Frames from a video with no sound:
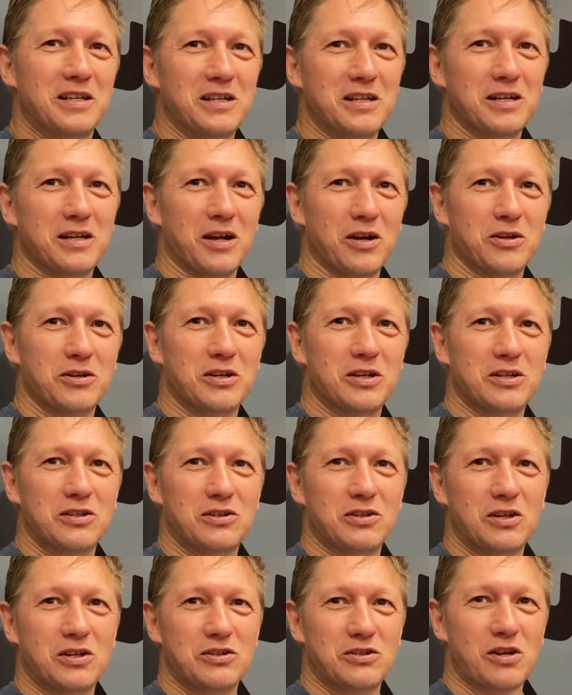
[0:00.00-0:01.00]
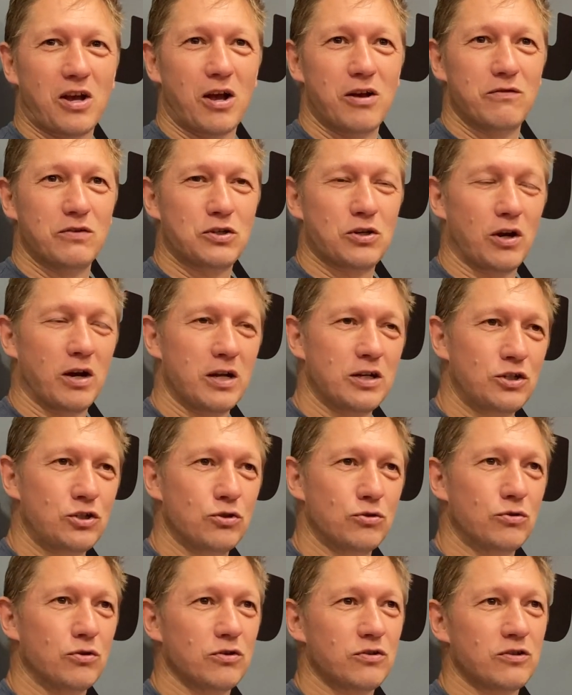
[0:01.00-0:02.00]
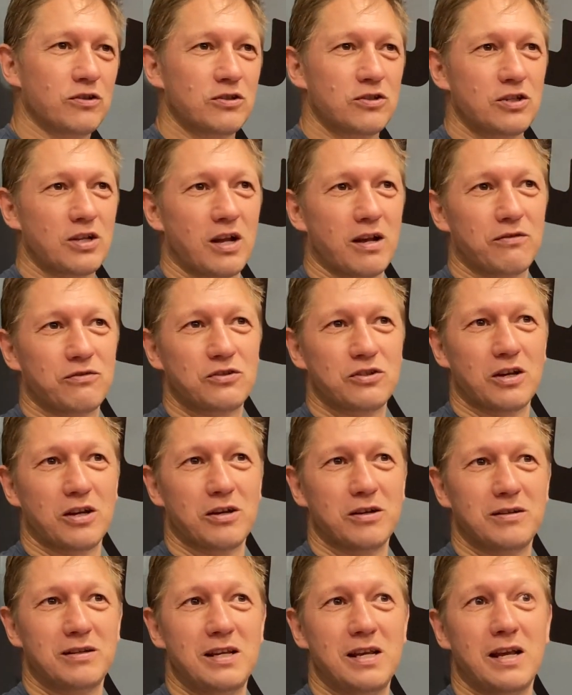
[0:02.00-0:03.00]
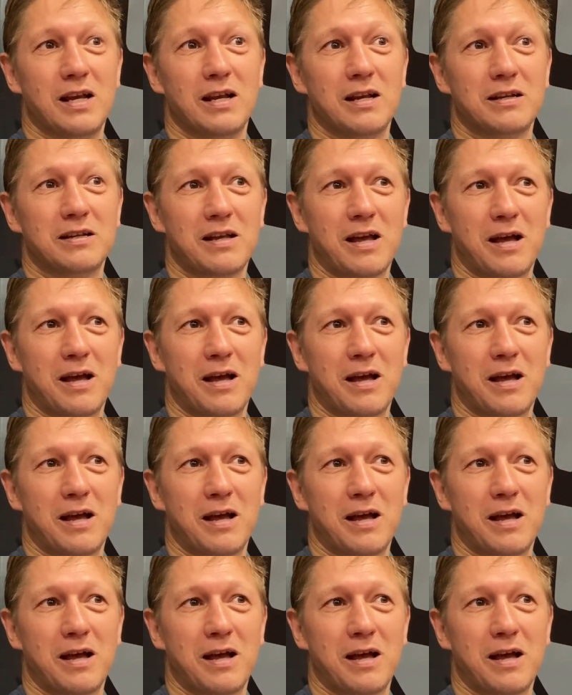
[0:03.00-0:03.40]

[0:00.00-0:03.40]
you know, his over tight shorts and stuff. So yeah,